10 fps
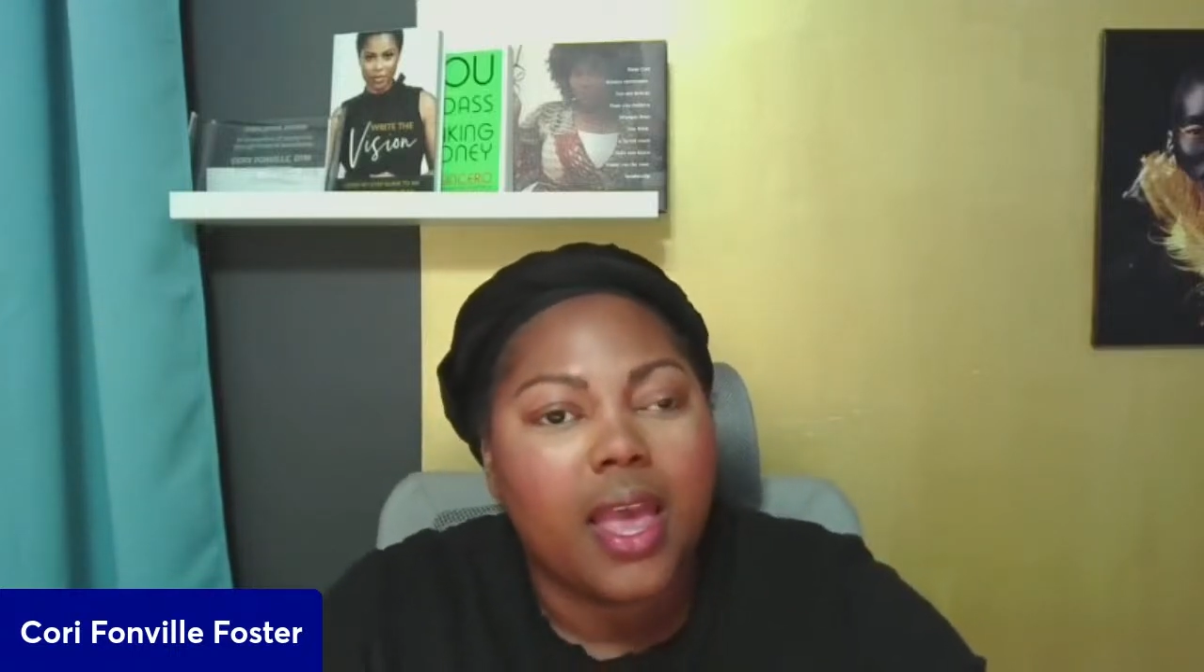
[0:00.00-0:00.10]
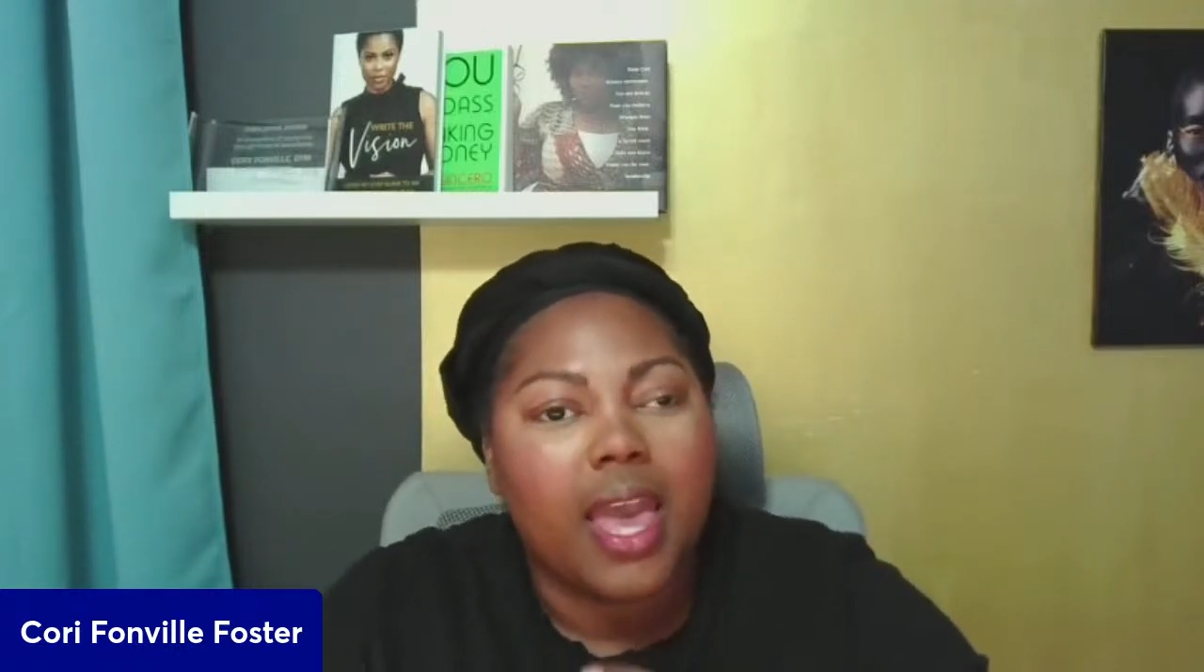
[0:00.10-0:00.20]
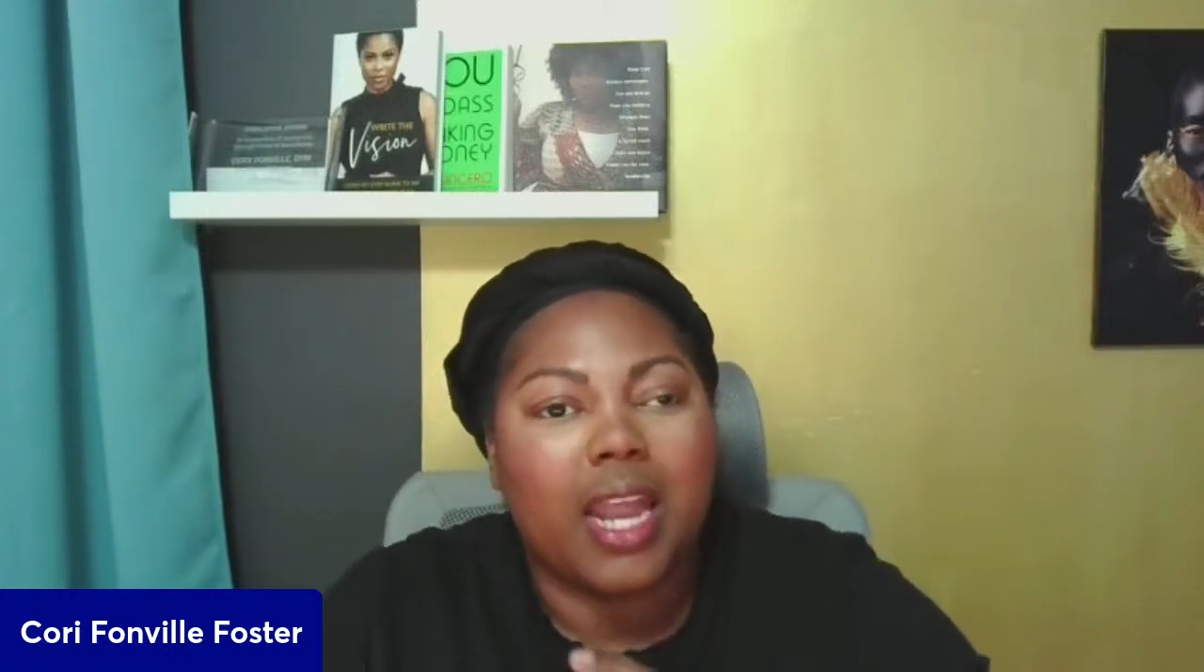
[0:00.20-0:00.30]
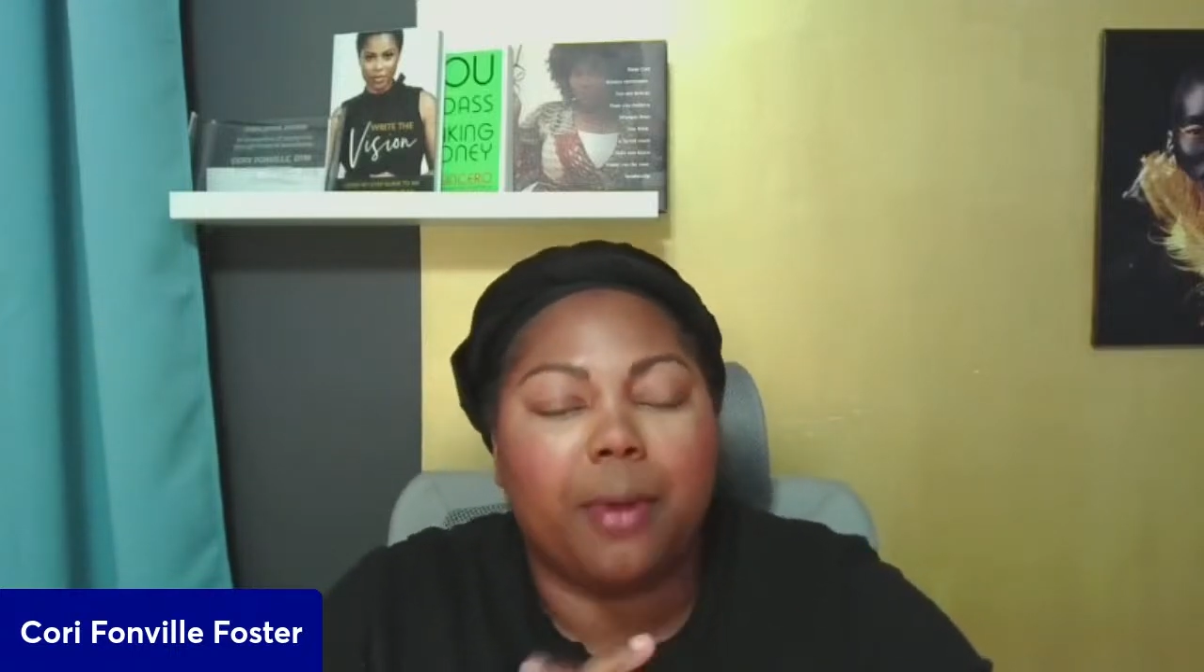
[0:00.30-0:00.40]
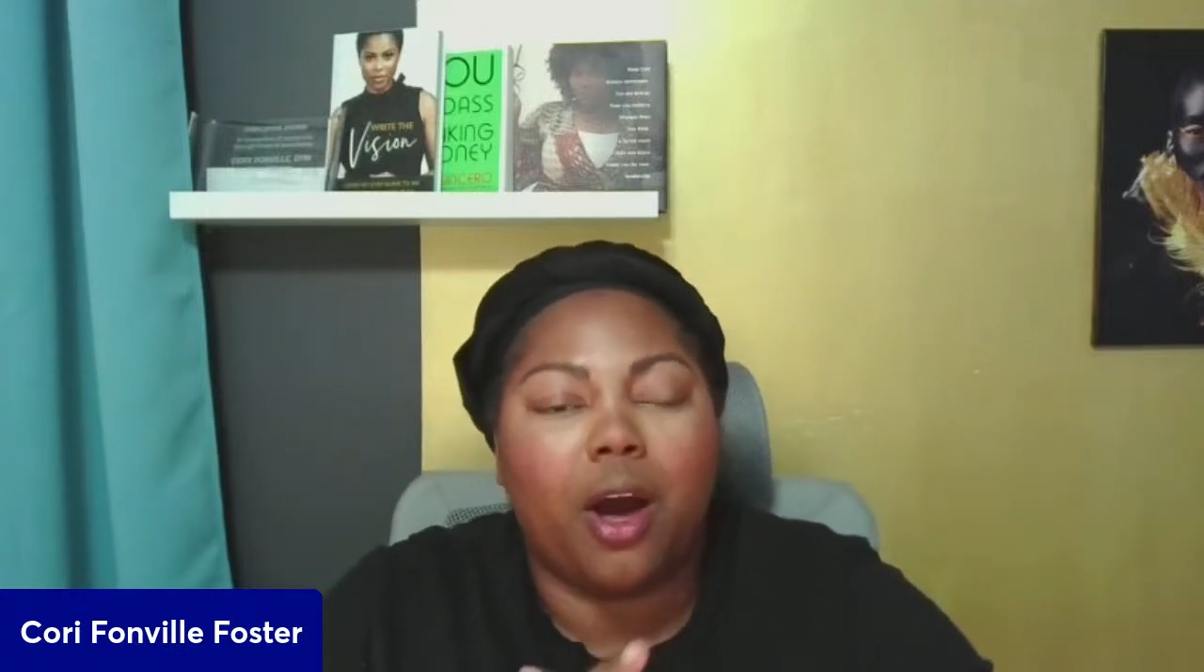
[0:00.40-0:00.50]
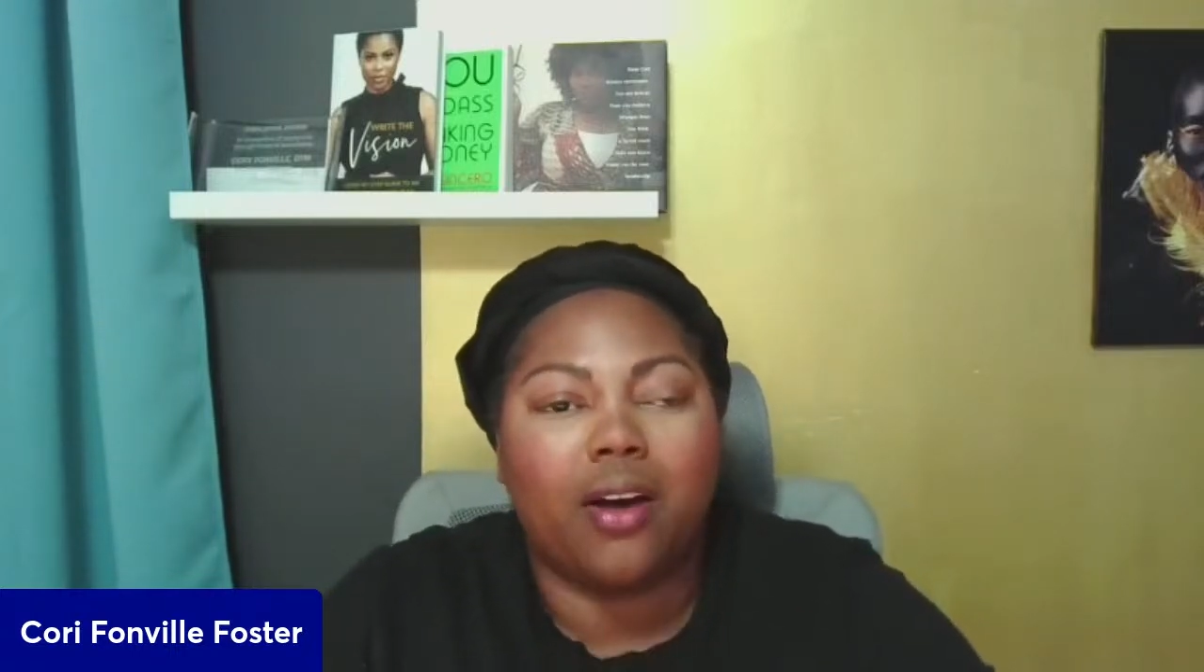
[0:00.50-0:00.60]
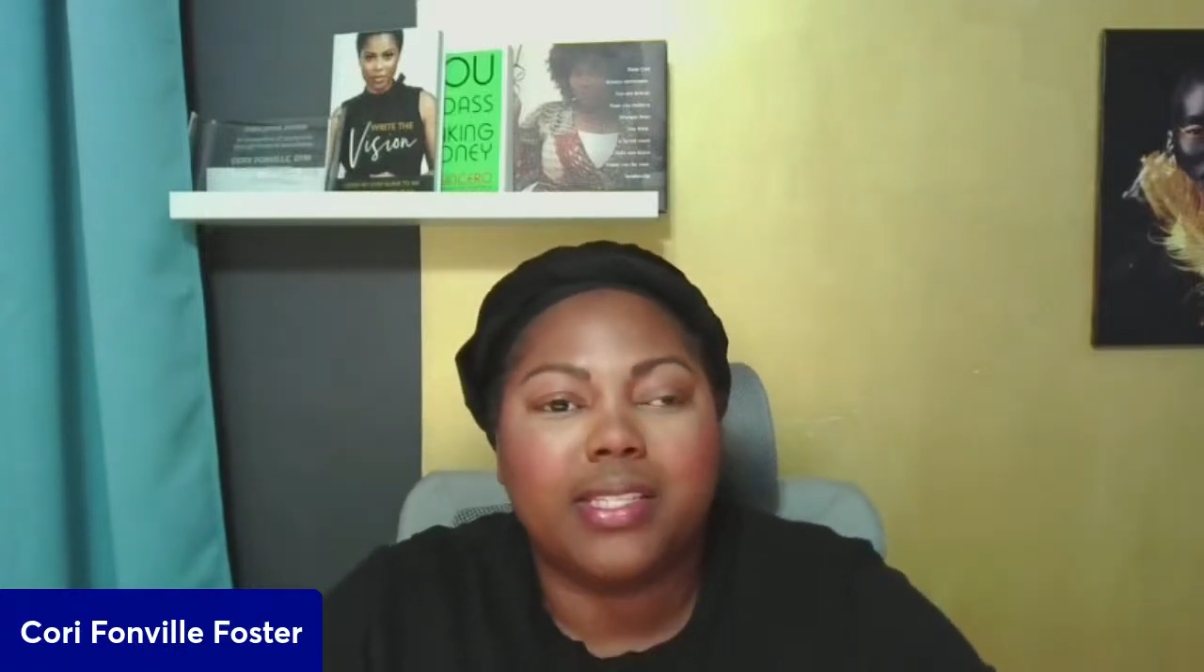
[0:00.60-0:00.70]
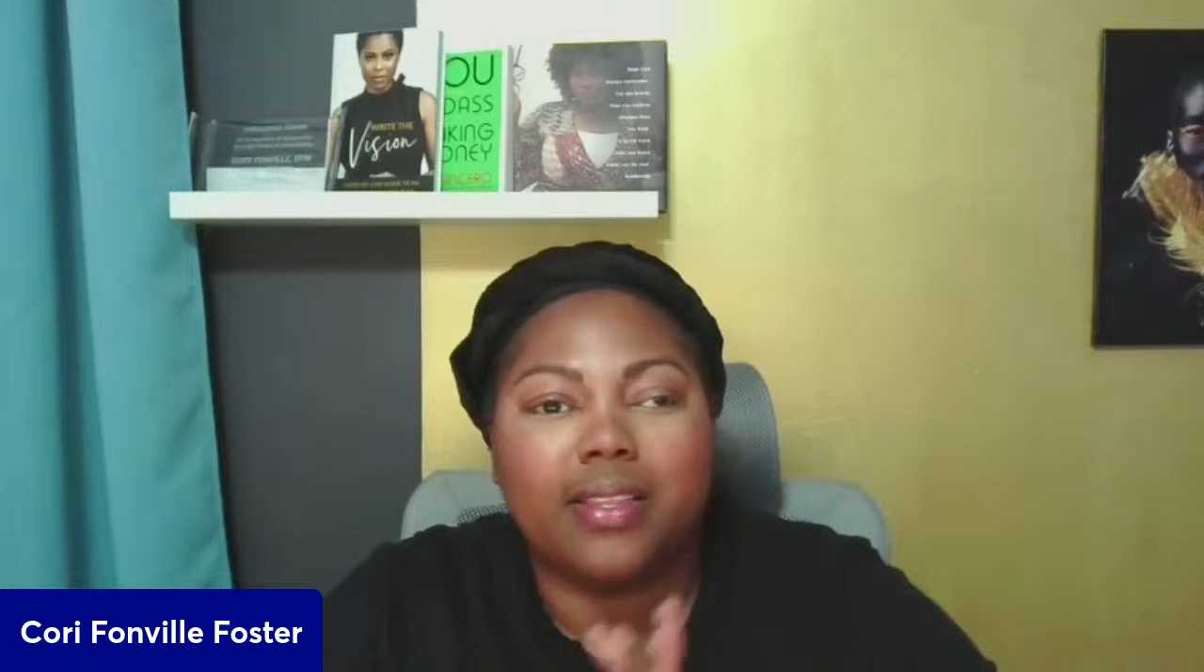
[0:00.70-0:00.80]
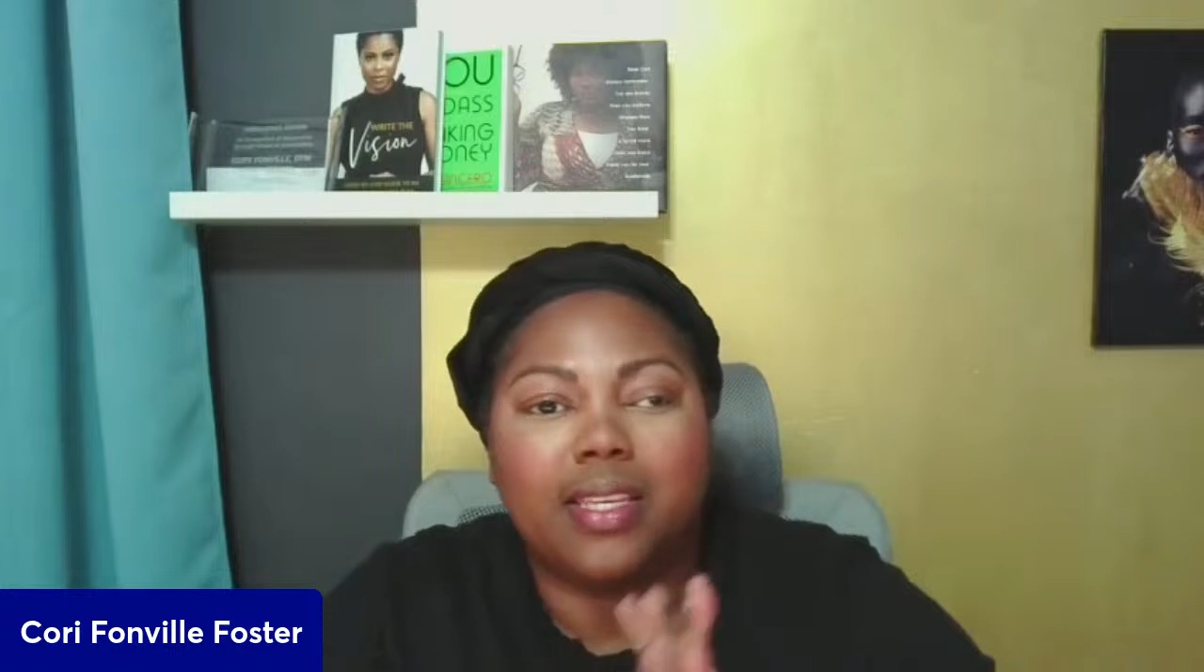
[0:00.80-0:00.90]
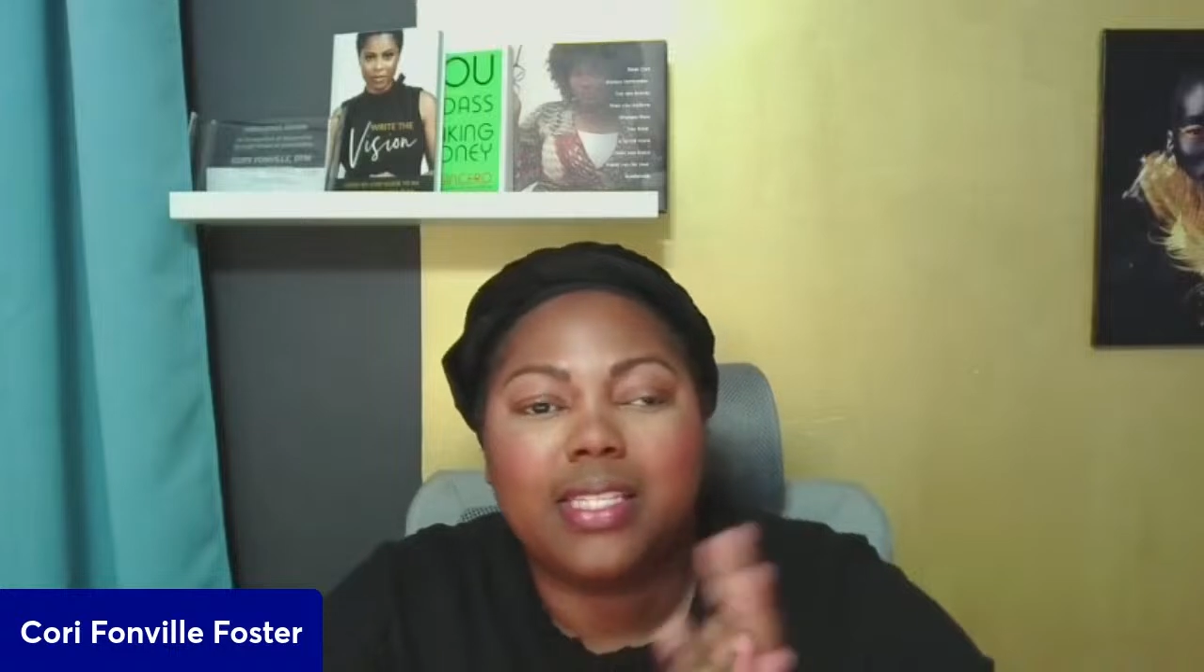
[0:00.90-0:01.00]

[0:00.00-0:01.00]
And I'm also the